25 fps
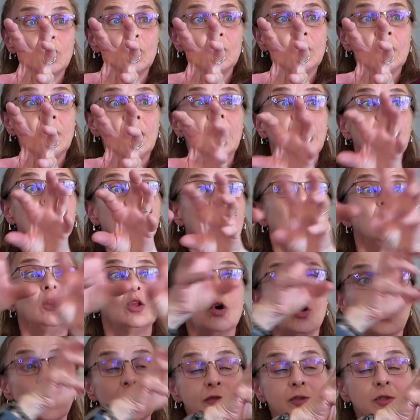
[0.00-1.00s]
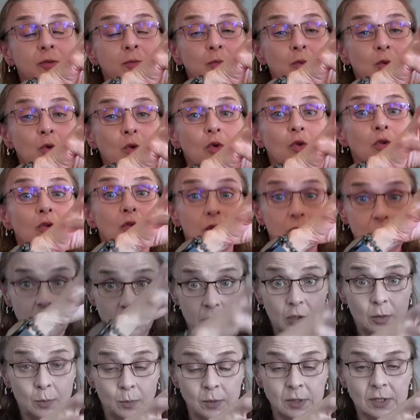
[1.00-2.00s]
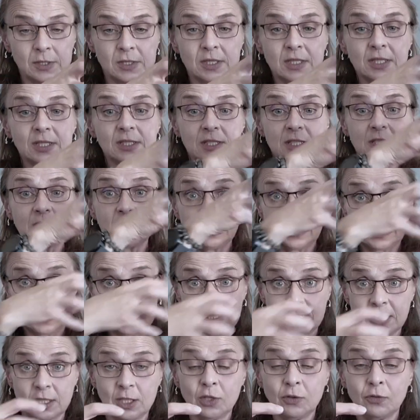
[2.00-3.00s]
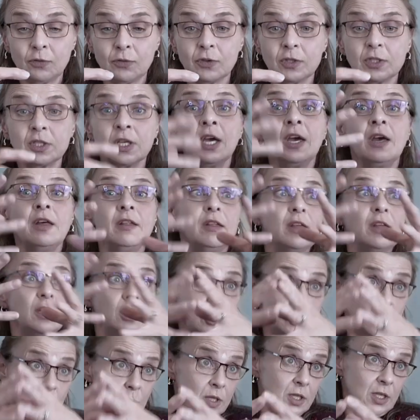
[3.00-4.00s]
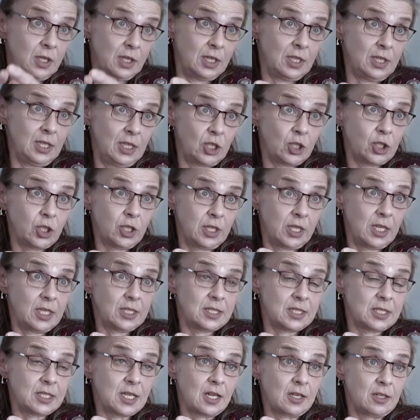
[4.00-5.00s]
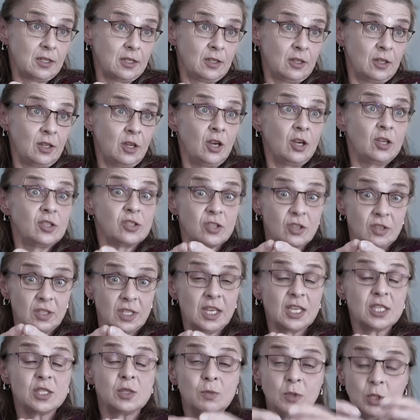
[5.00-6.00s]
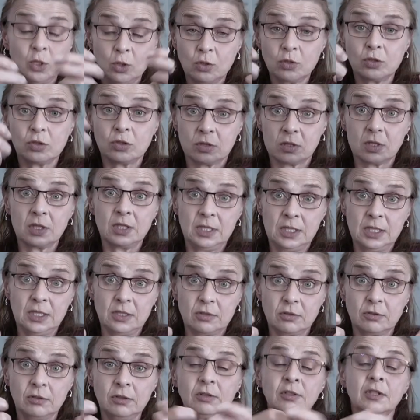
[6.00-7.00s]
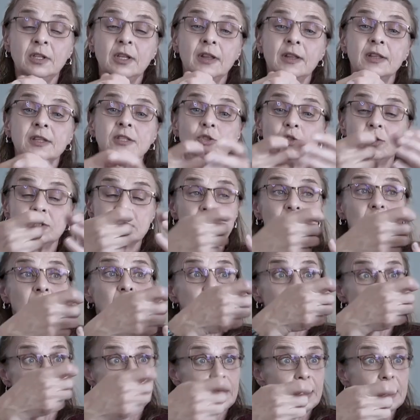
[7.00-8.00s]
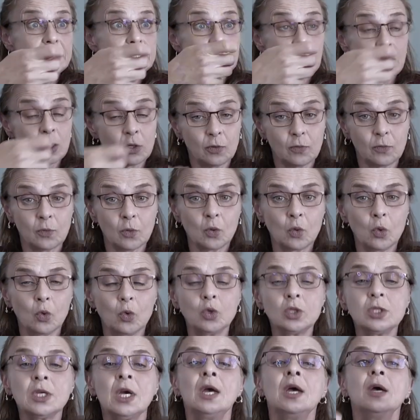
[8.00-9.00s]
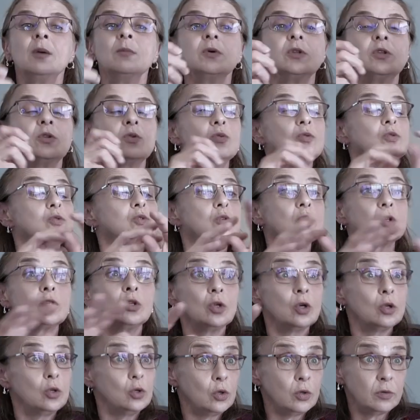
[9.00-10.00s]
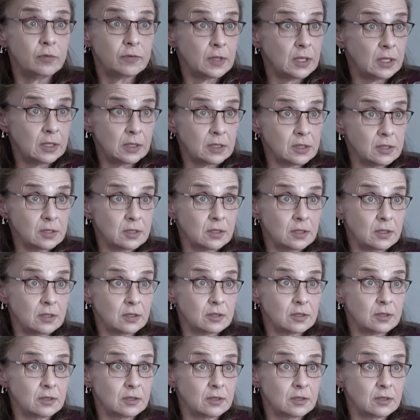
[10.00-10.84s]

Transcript: born and the afterbirth, the placenta is delivered, that is when the collection gets done. So yes, we use a needle to take the blood out of the cord, but the cord's got no nerve endings in